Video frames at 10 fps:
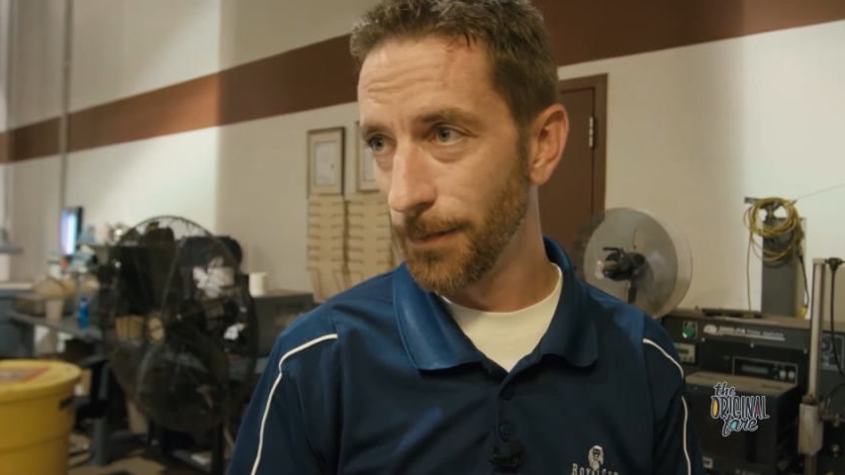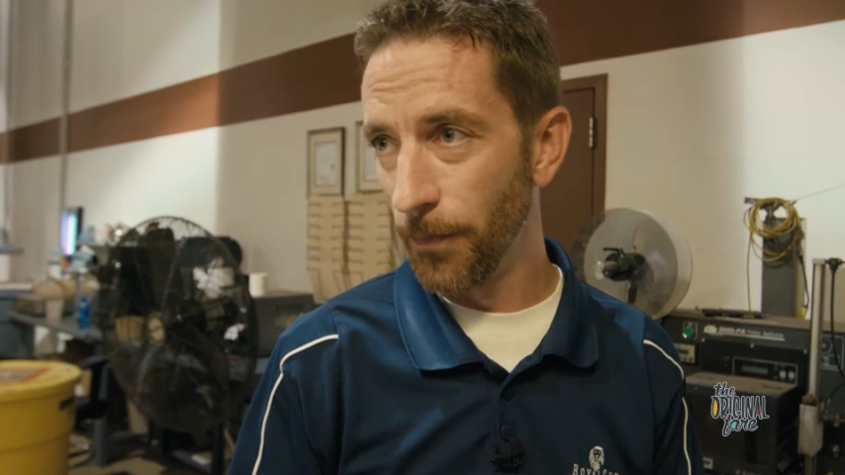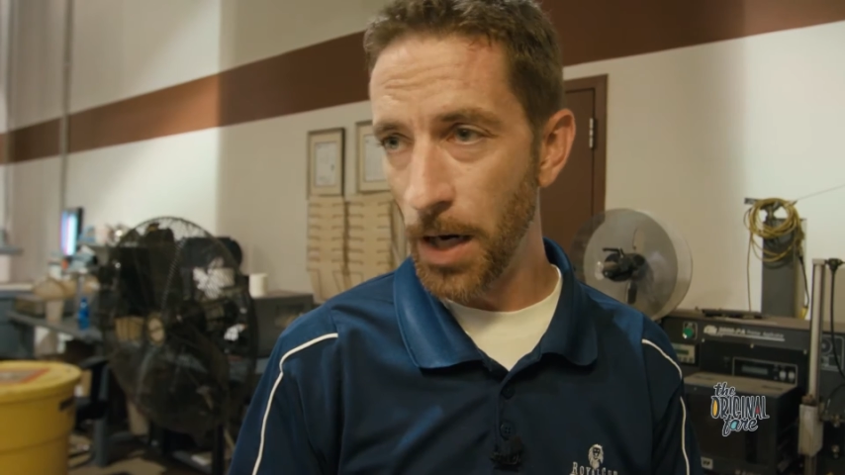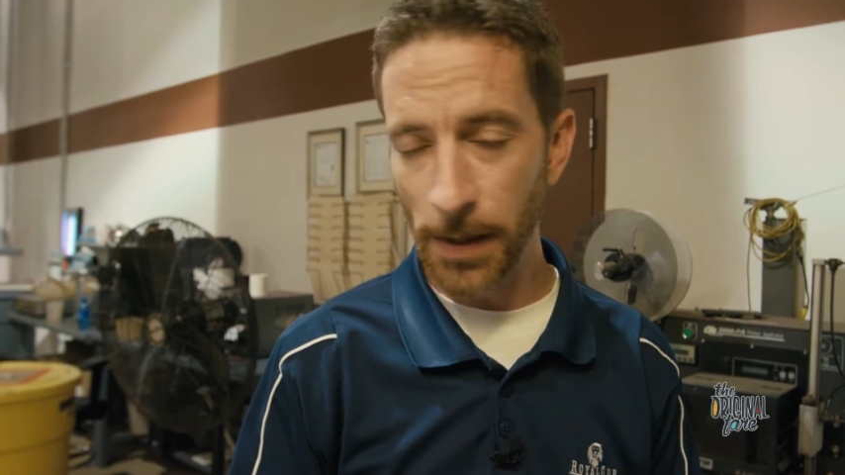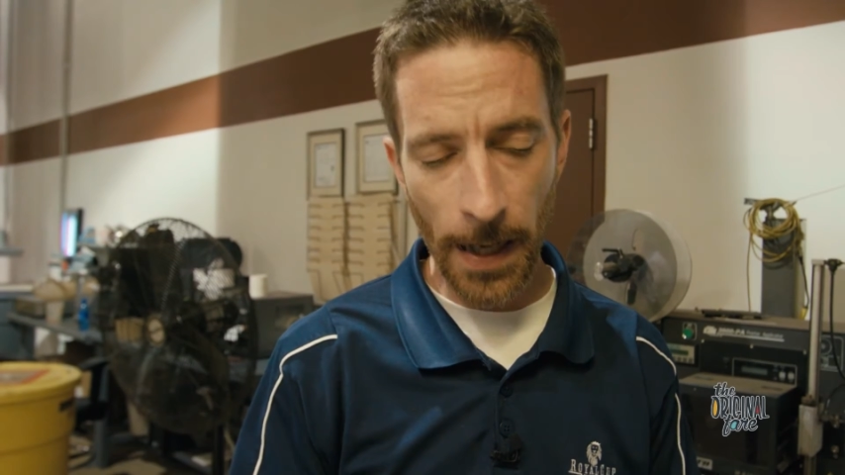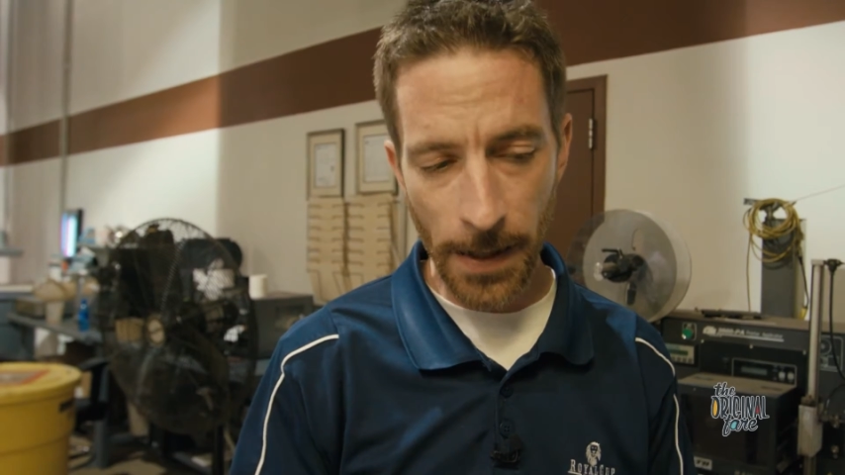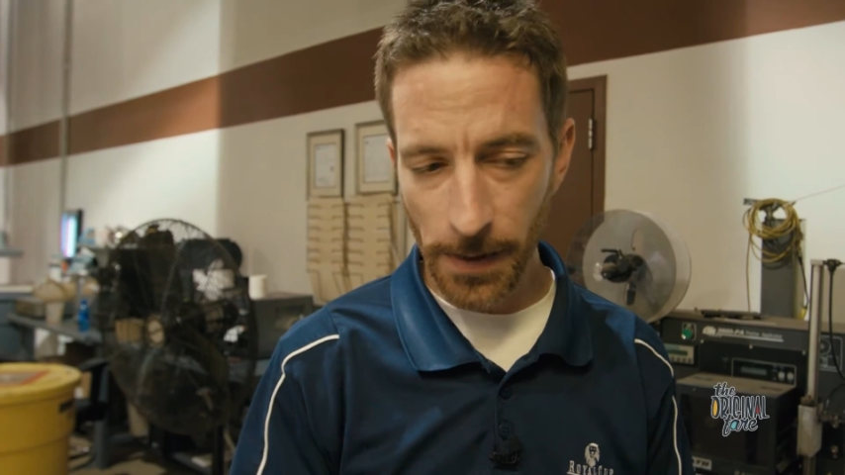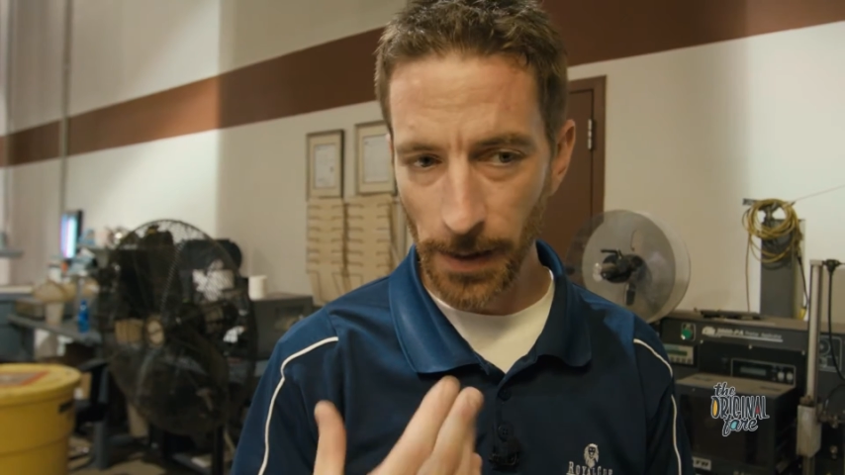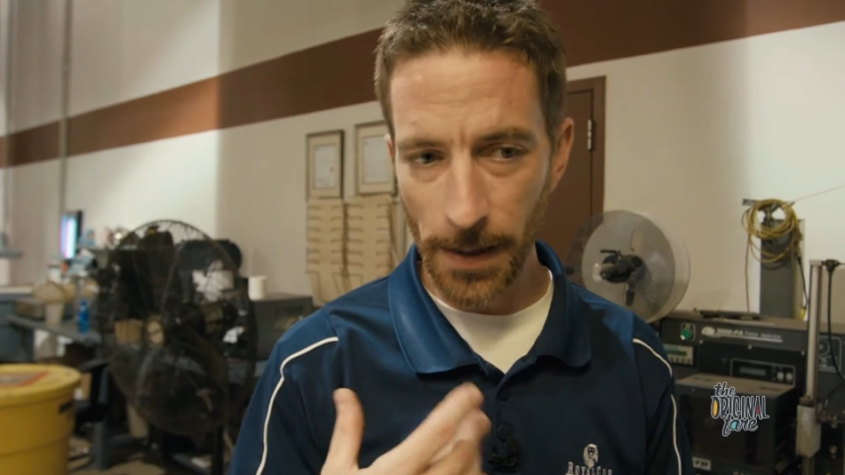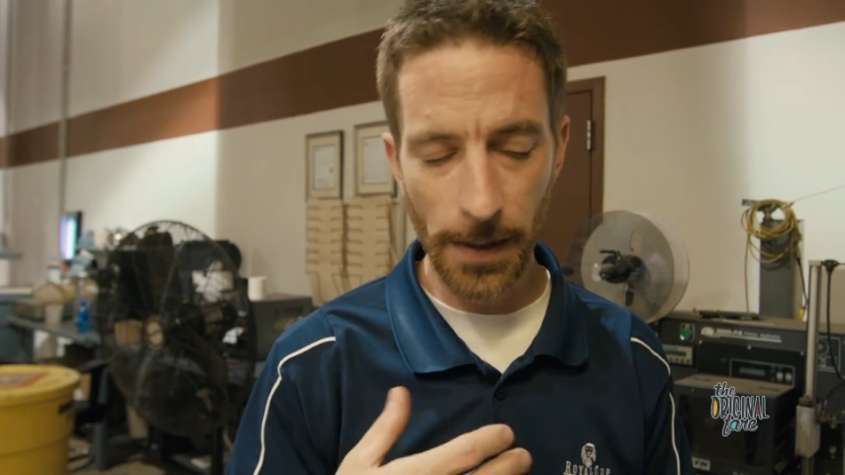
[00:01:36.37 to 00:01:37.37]
very
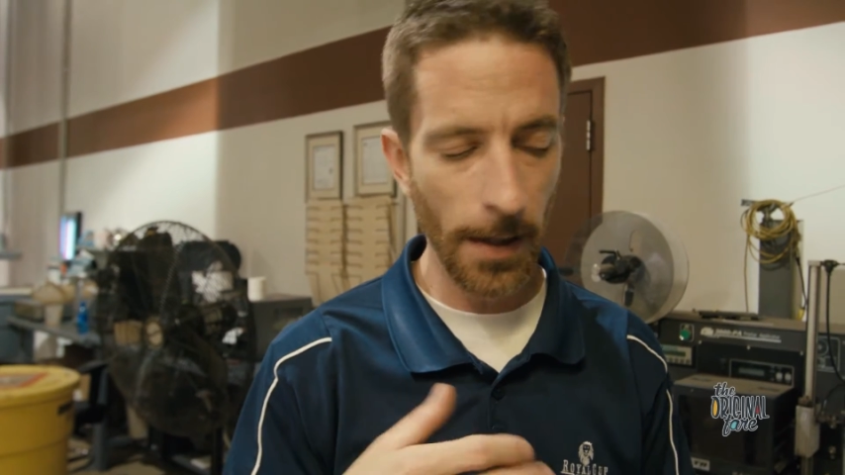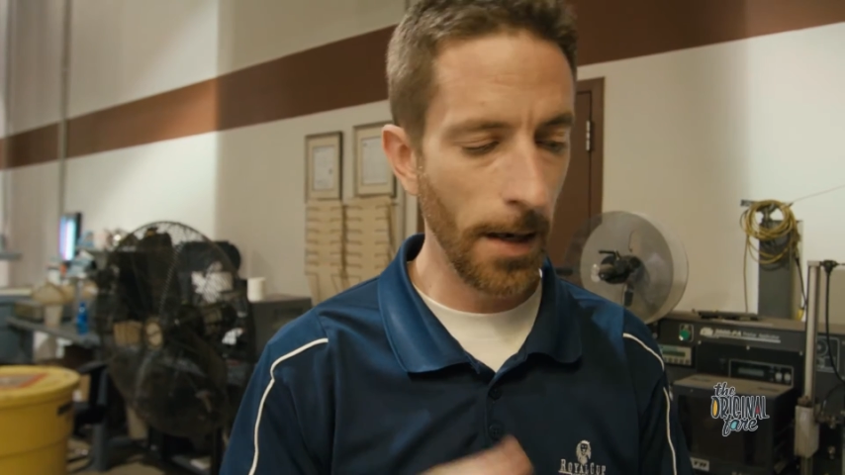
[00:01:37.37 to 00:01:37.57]
tasteless,